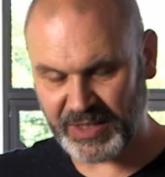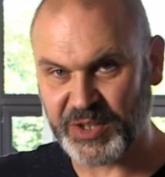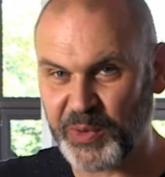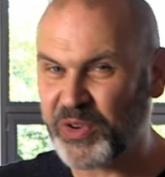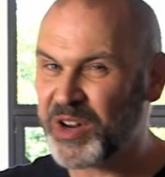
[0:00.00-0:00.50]

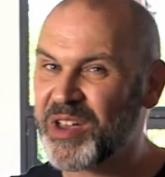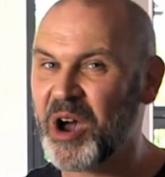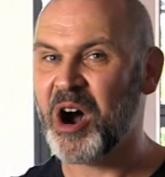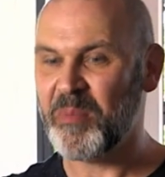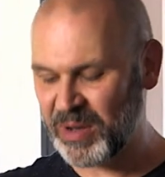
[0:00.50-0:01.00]
So we've got our
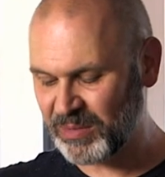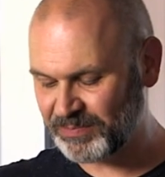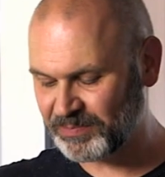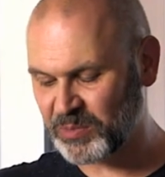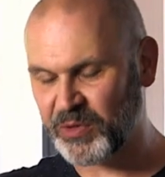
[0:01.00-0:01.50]
car built,
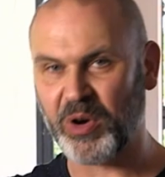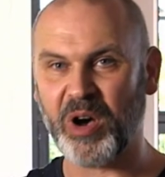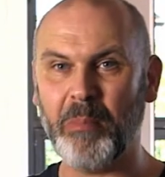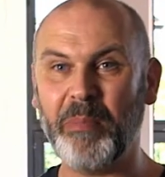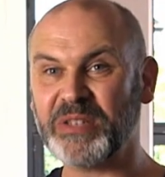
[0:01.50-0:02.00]
we've got
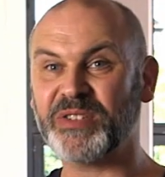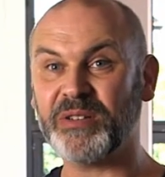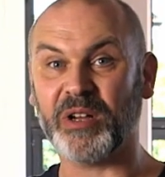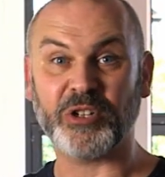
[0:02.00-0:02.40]
our button,